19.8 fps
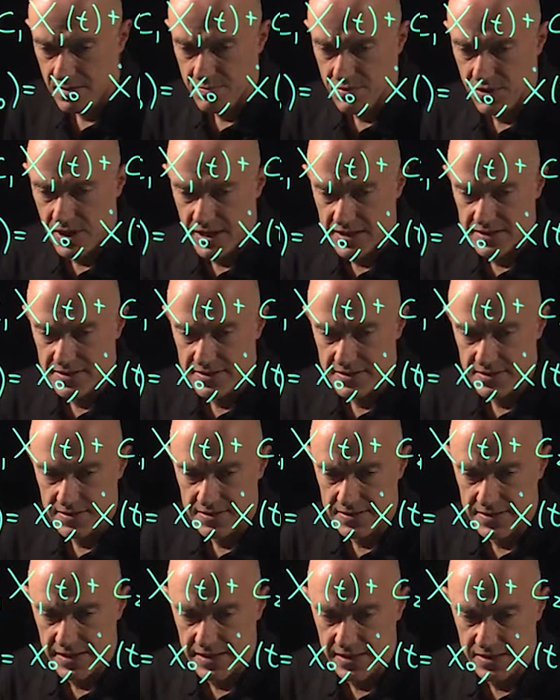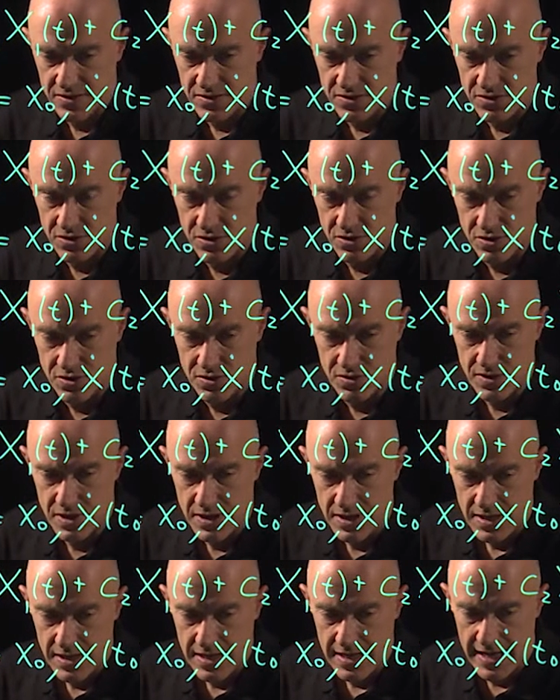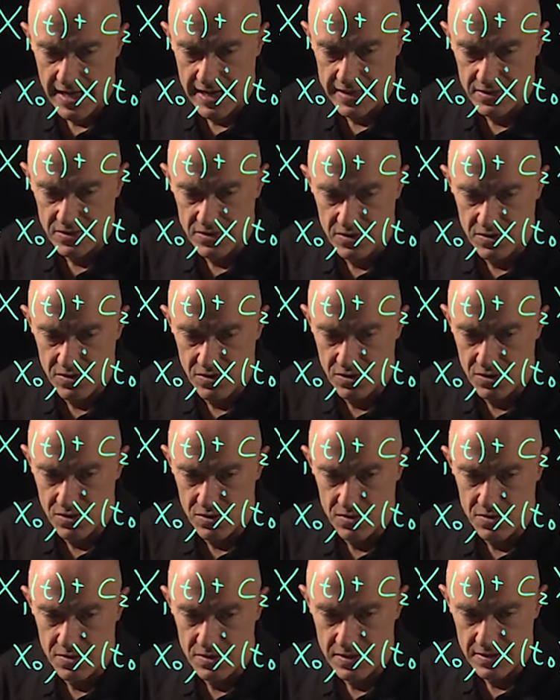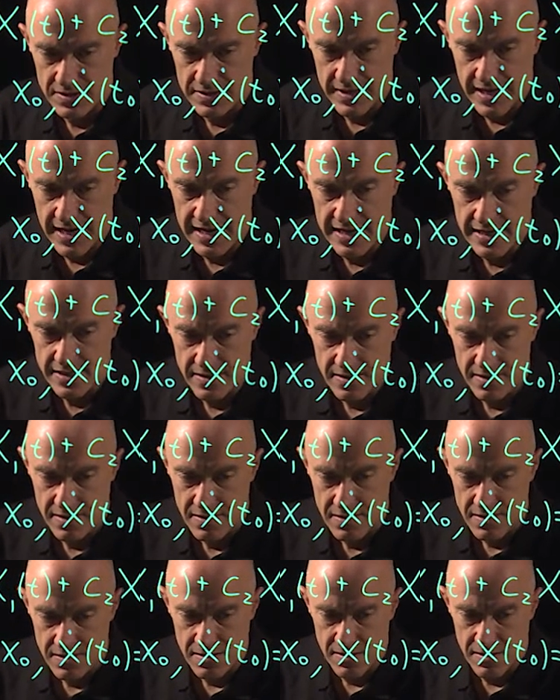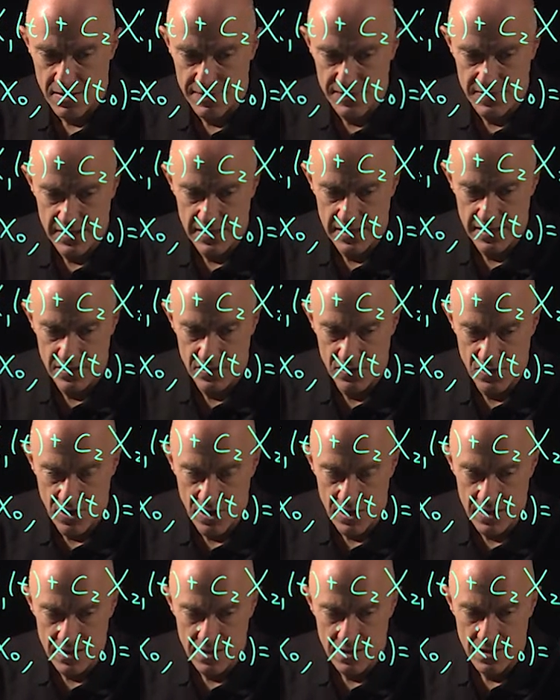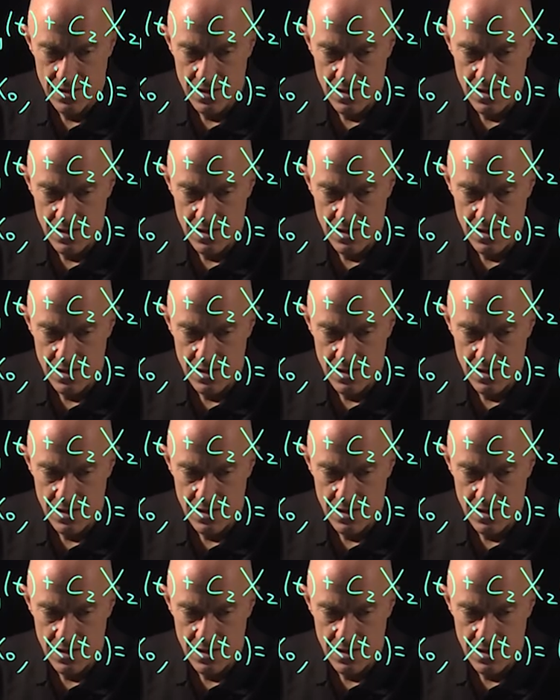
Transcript: plus c2 x2 dot of t naught.